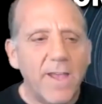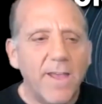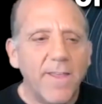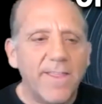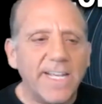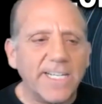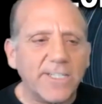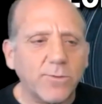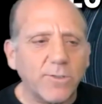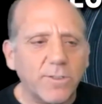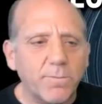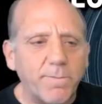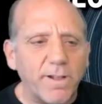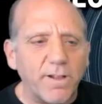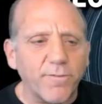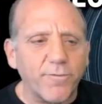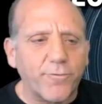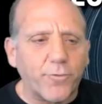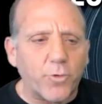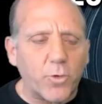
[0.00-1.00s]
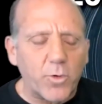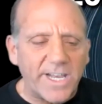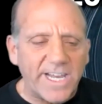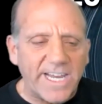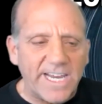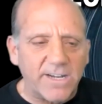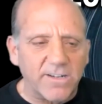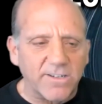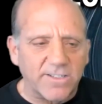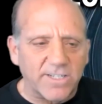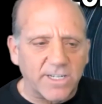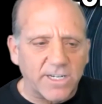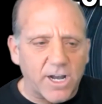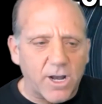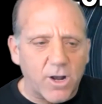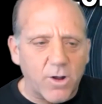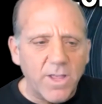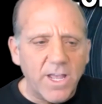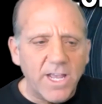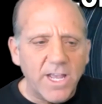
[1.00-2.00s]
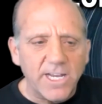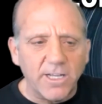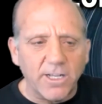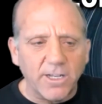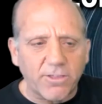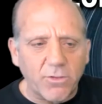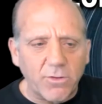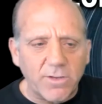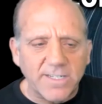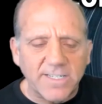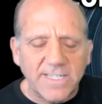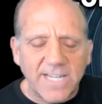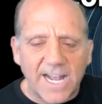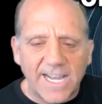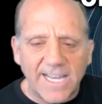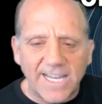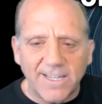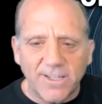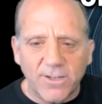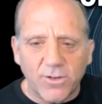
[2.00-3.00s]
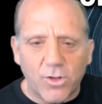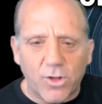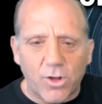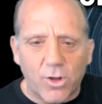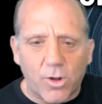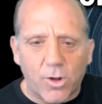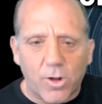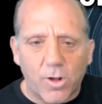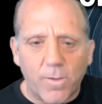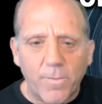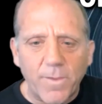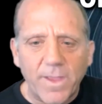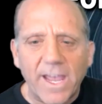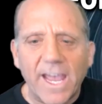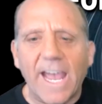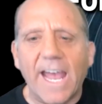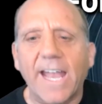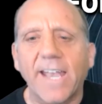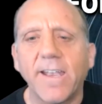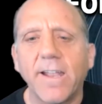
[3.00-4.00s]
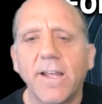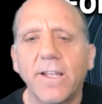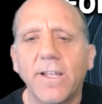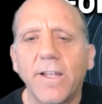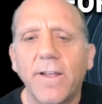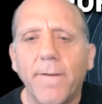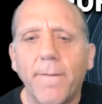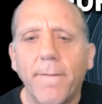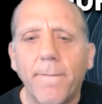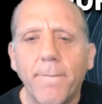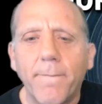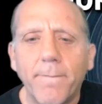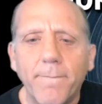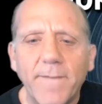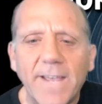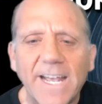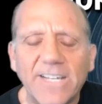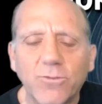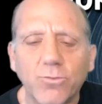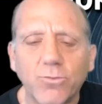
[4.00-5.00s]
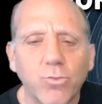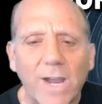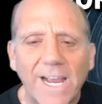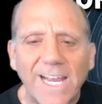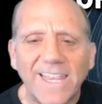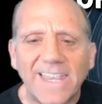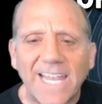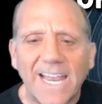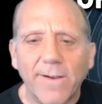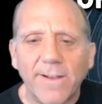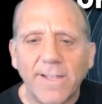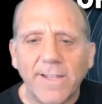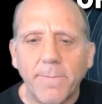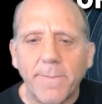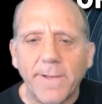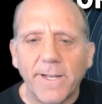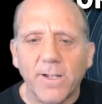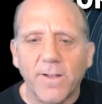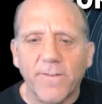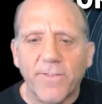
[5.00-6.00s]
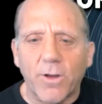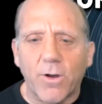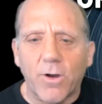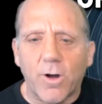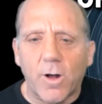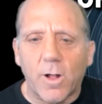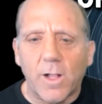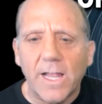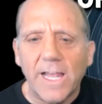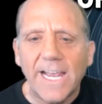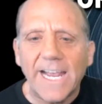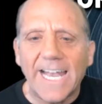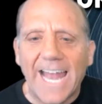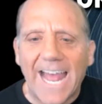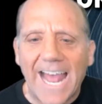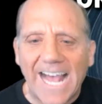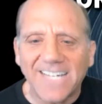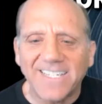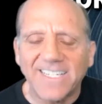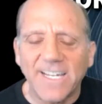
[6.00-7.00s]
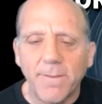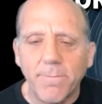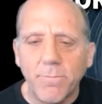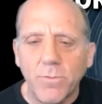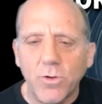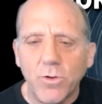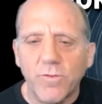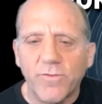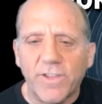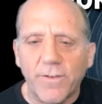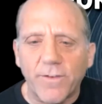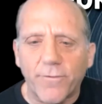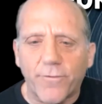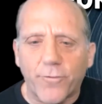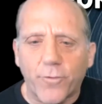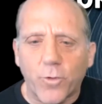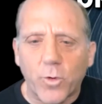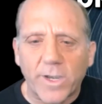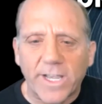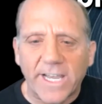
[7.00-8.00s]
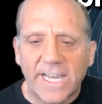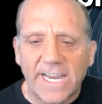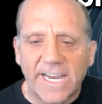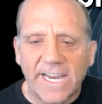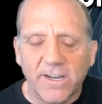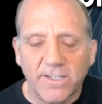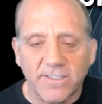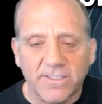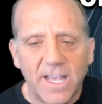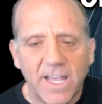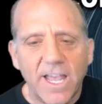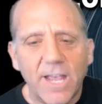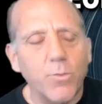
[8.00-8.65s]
This was built 40 years ago. You look through this tiny little hole, and it's right there in the middle of the hole. It hasn't moved in 40 years.